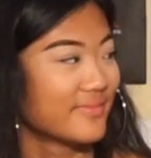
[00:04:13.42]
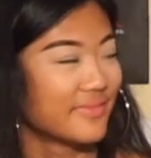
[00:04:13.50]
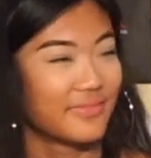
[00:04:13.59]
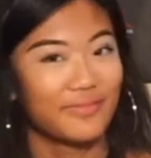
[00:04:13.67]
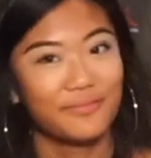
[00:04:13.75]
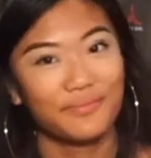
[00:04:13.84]

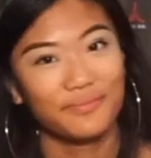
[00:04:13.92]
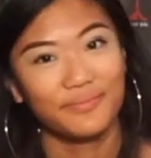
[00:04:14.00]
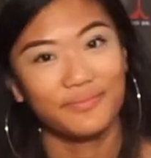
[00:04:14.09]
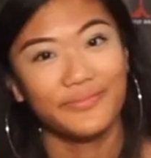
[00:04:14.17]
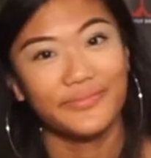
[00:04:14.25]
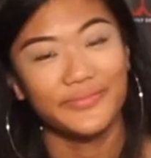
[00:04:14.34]

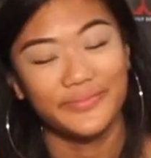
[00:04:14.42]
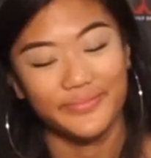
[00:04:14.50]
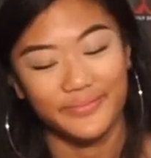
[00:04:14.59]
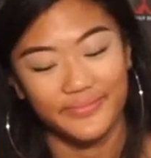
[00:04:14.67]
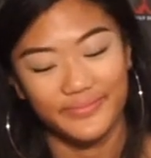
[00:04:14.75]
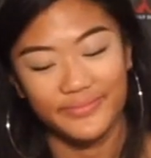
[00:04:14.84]

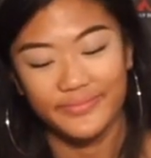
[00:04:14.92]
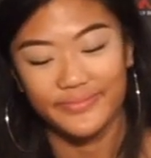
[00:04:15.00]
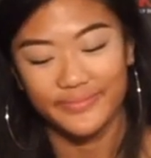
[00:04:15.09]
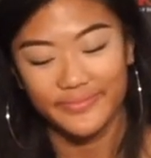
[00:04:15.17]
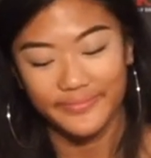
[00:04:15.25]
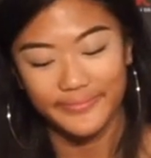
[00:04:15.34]

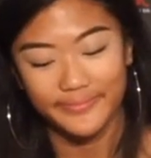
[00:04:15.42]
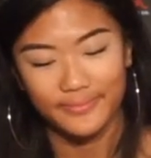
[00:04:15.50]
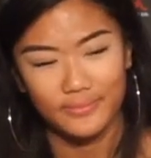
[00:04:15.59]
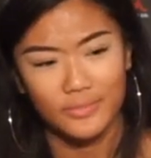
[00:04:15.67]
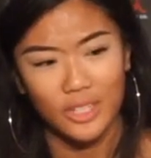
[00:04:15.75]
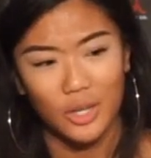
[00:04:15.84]

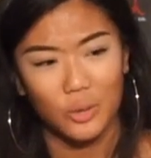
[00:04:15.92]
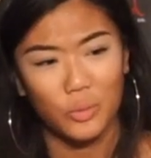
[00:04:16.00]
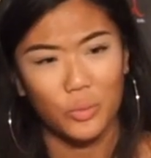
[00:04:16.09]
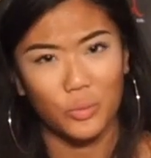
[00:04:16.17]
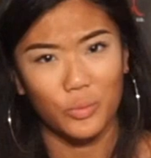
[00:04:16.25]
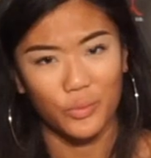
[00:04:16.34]

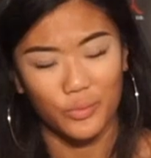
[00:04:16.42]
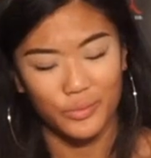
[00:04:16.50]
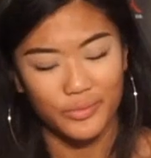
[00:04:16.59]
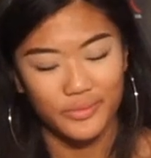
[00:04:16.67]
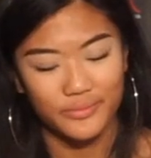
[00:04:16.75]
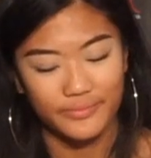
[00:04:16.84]

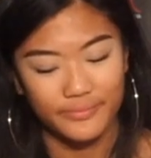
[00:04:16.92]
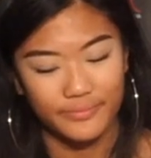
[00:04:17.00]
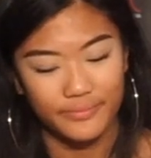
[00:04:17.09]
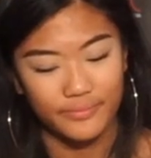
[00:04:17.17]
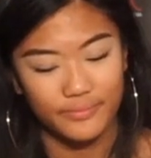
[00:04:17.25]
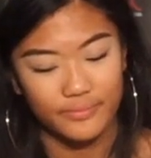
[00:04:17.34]

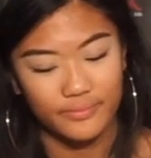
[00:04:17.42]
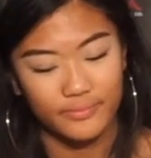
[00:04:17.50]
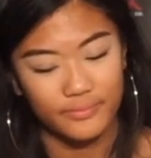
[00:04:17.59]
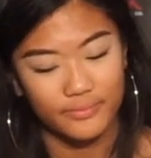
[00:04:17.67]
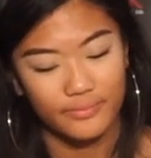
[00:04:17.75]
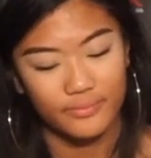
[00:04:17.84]

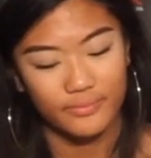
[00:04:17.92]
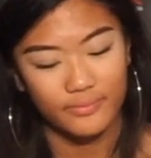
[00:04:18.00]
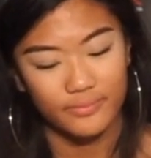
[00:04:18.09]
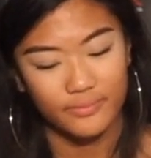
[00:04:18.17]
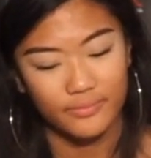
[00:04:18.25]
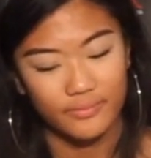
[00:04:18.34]

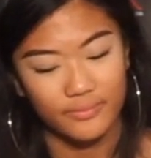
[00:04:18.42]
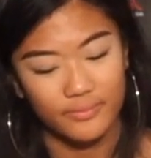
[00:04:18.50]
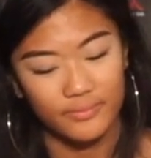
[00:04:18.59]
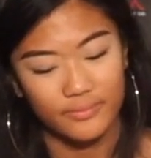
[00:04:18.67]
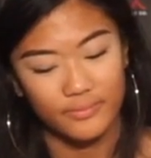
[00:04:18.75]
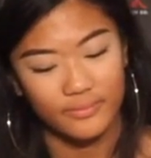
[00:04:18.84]

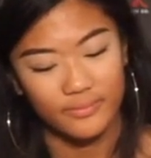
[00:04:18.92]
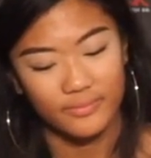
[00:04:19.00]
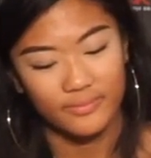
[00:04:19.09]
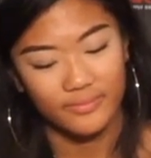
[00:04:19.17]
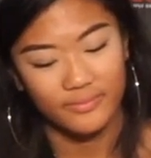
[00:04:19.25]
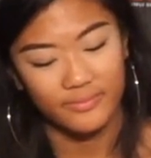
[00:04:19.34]

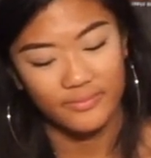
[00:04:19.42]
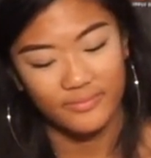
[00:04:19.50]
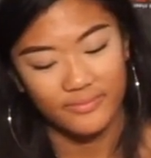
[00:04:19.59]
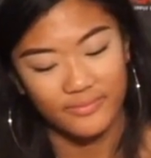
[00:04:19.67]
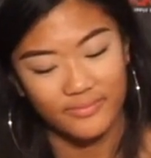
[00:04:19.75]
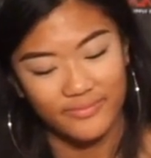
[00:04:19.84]

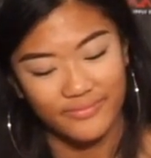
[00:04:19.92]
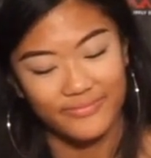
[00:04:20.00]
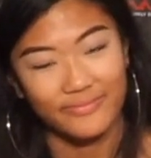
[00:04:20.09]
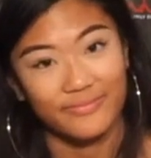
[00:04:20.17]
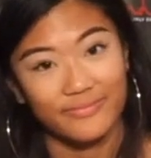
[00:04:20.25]
(not speaking)